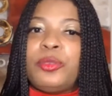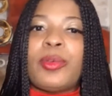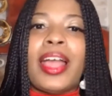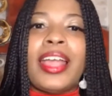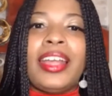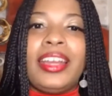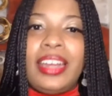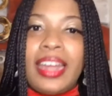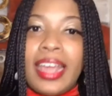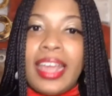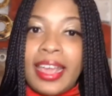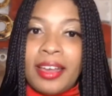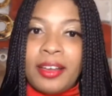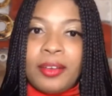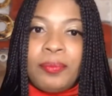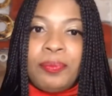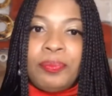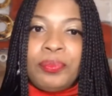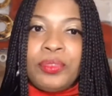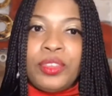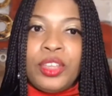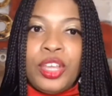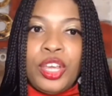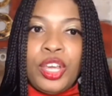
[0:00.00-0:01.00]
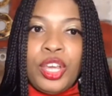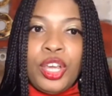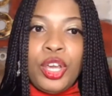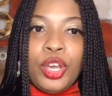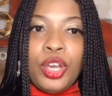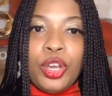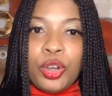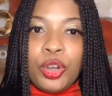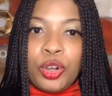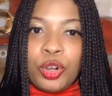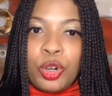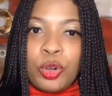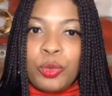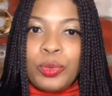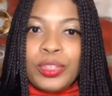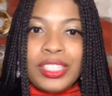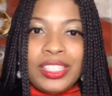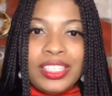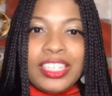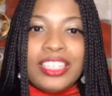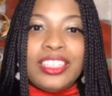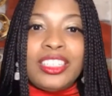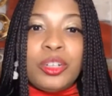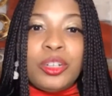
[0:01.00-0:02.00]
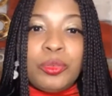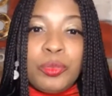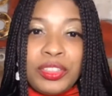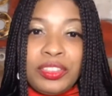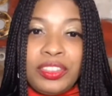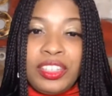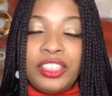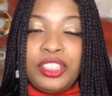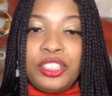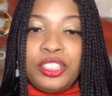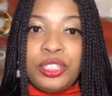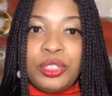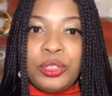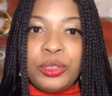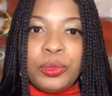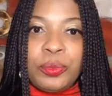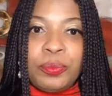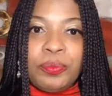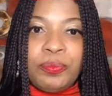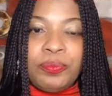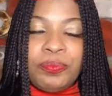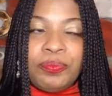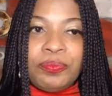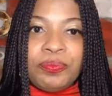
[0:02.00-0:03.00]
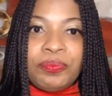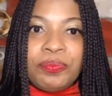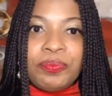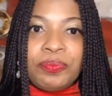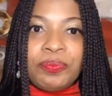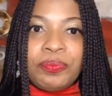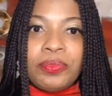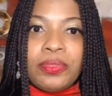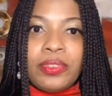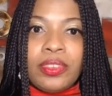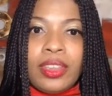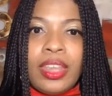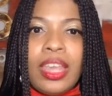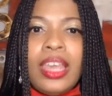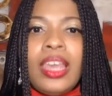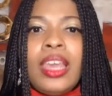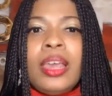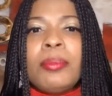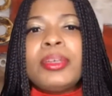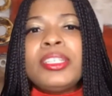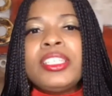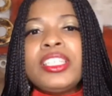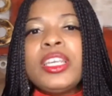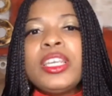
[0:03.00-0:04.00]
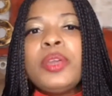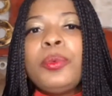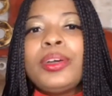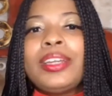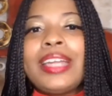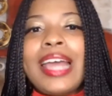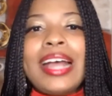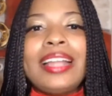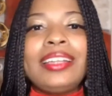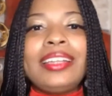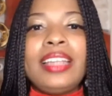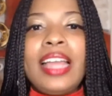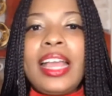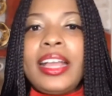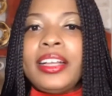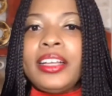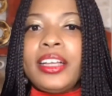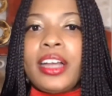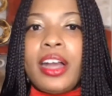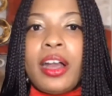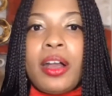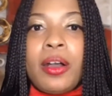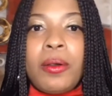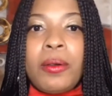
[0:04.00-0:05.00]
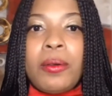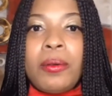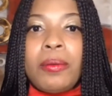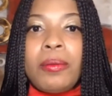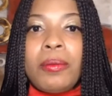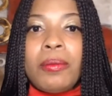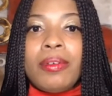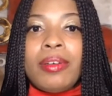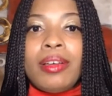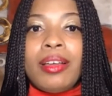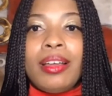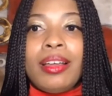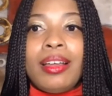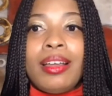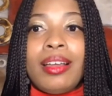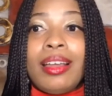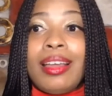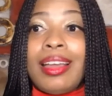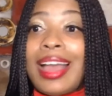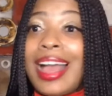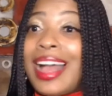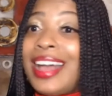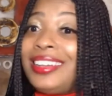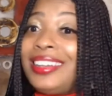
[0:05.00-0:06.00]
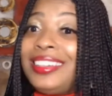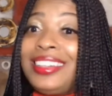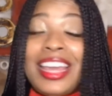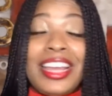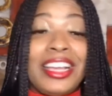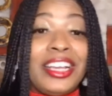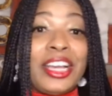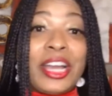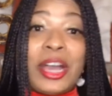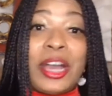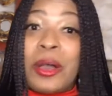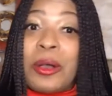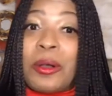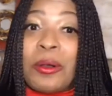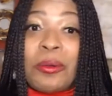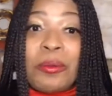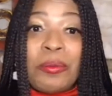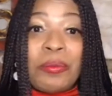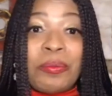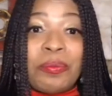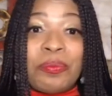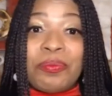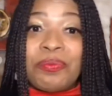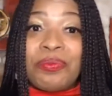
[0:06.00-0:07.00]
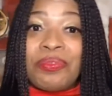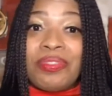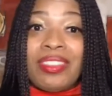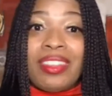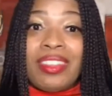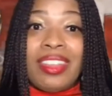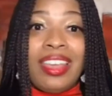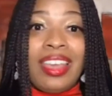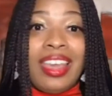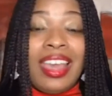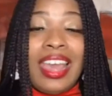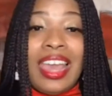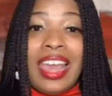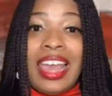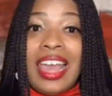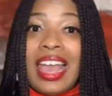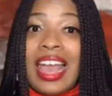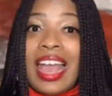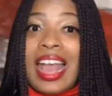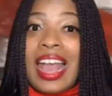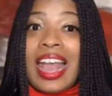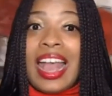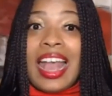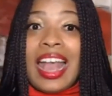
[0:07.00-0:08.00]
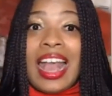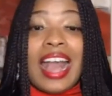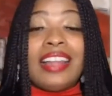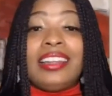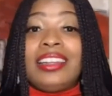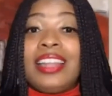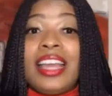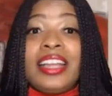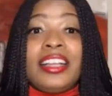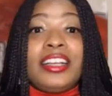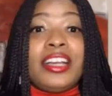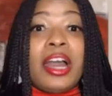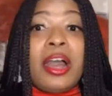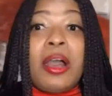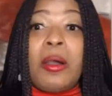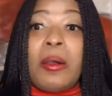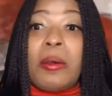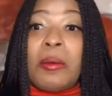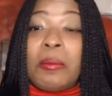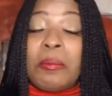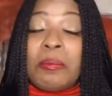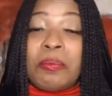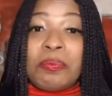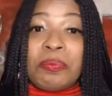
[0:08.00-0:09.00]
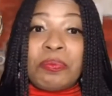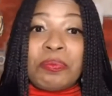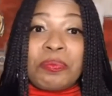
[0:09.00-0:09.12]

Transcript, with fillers: right now who is dealing with it too. But see, when I let go, I let go. I let go.